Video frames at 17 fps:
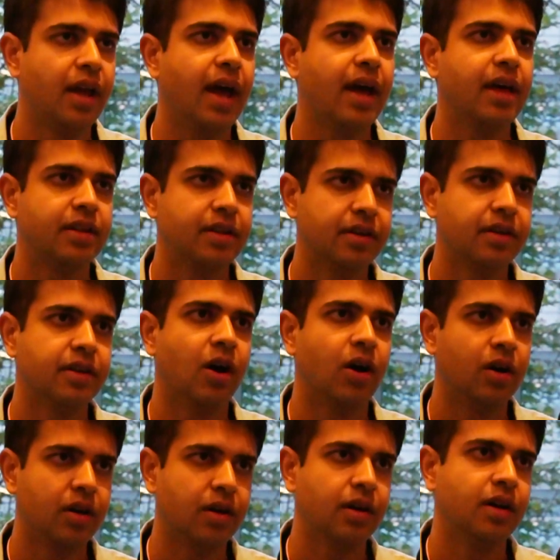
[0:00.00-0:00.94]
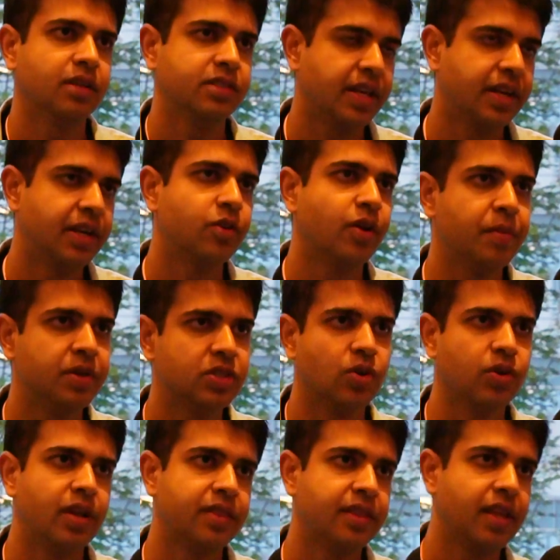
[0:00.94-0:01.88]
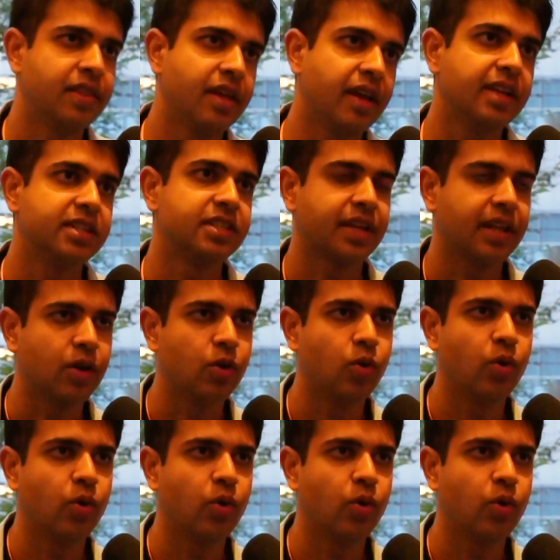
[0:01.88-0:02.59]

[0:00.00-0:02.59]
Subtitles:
and assign it to Amazon, and then the agent can go